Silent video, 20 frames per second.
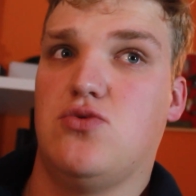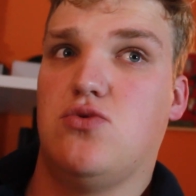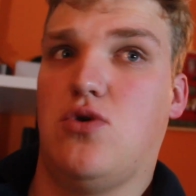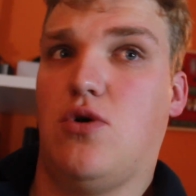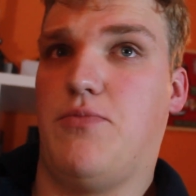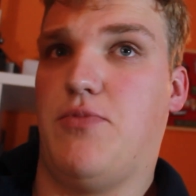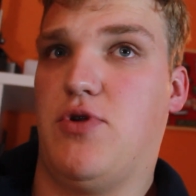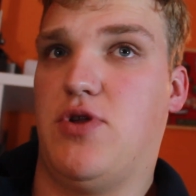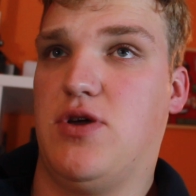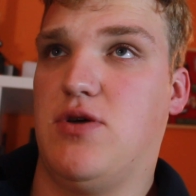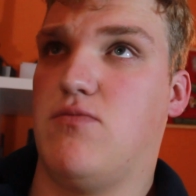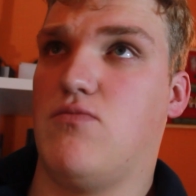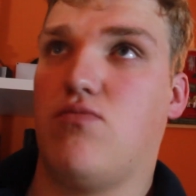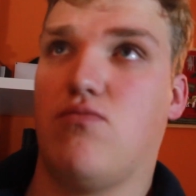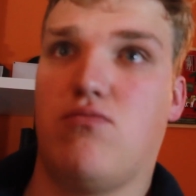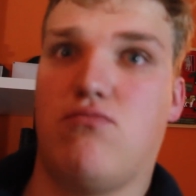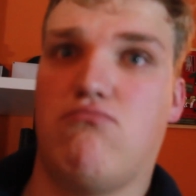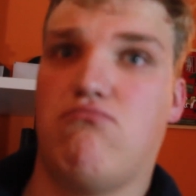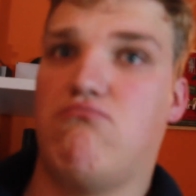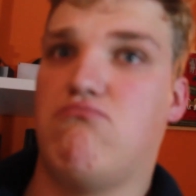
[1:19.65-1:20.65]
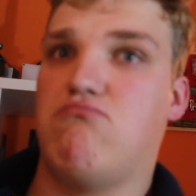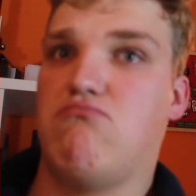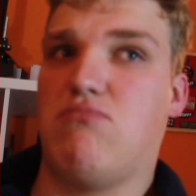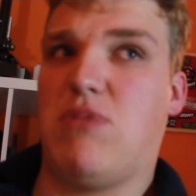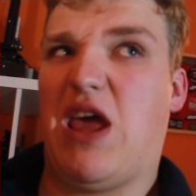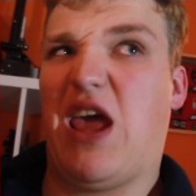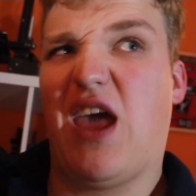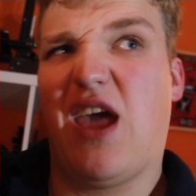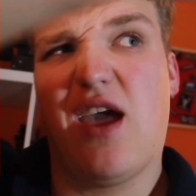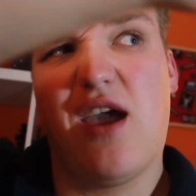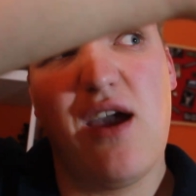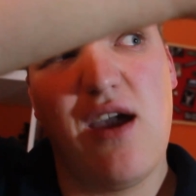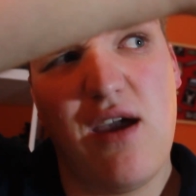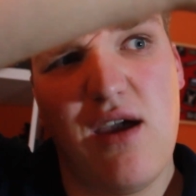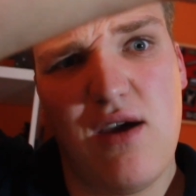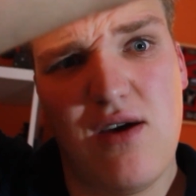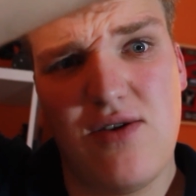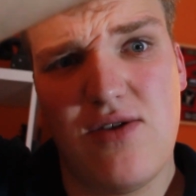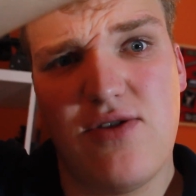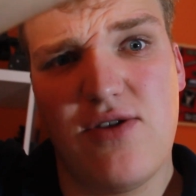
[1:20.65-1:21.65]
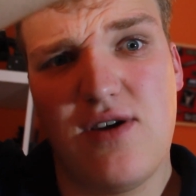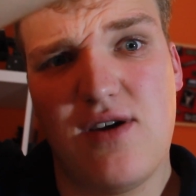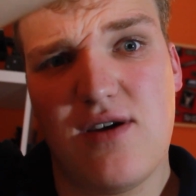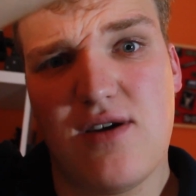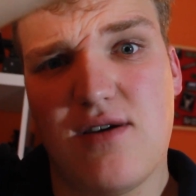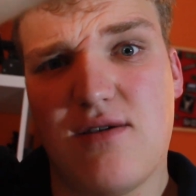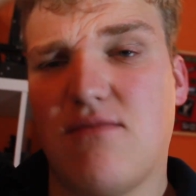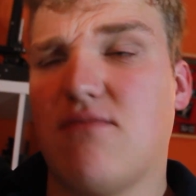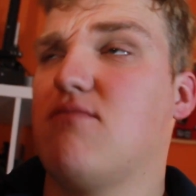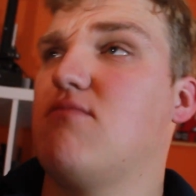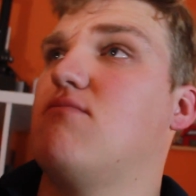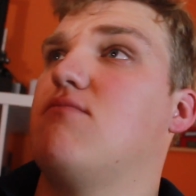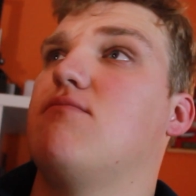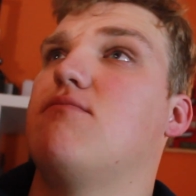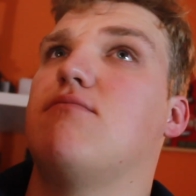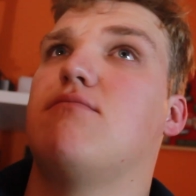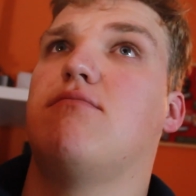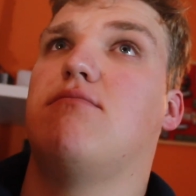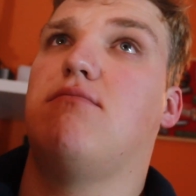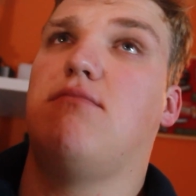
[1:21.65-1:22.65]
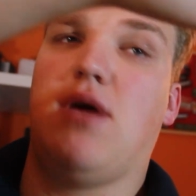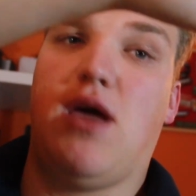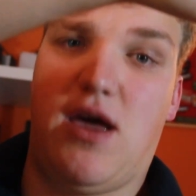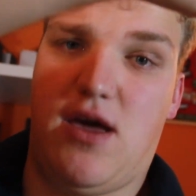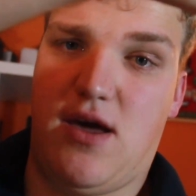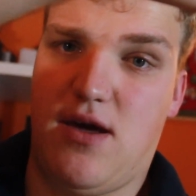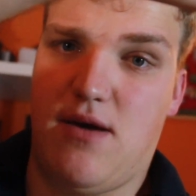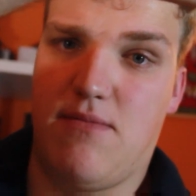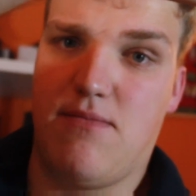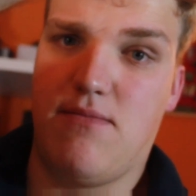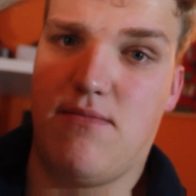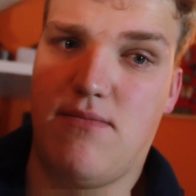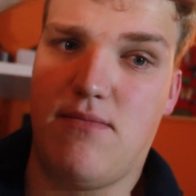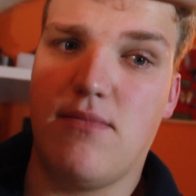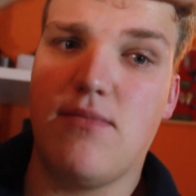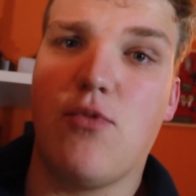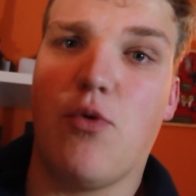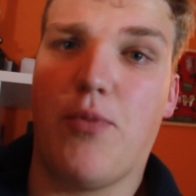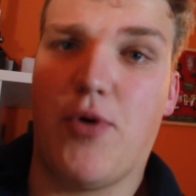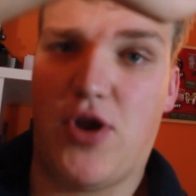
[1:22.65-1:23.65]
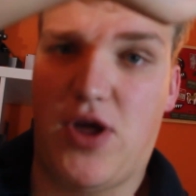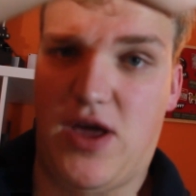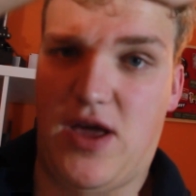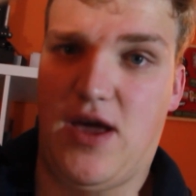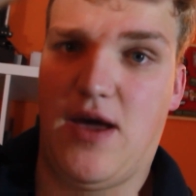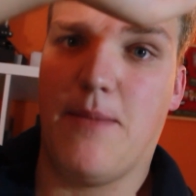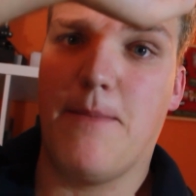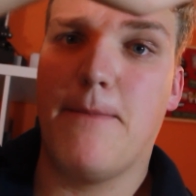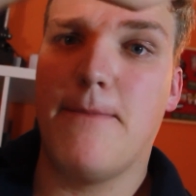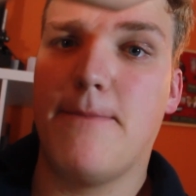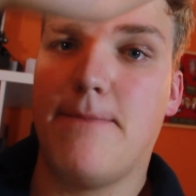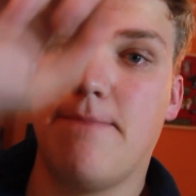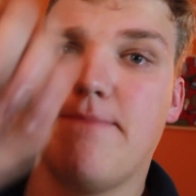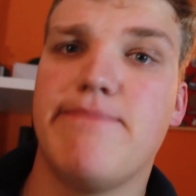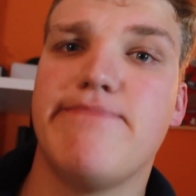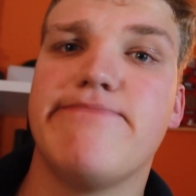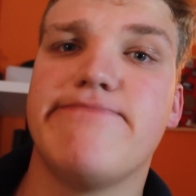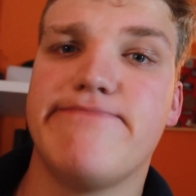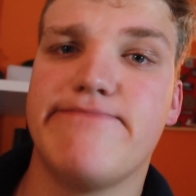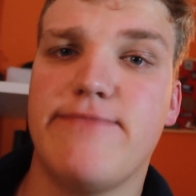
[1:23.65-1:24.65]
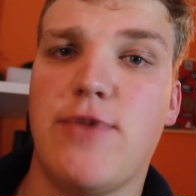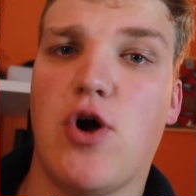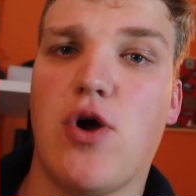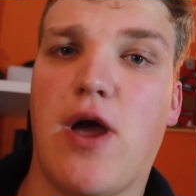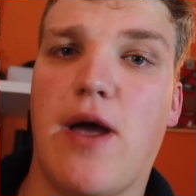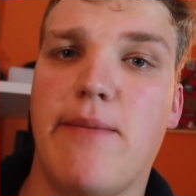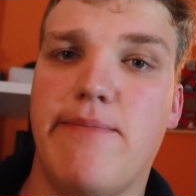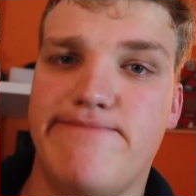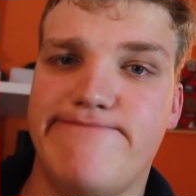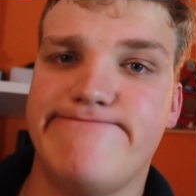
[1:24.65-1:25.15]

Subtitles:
I'll put it here, I think. Here. We'll put it here. Okay.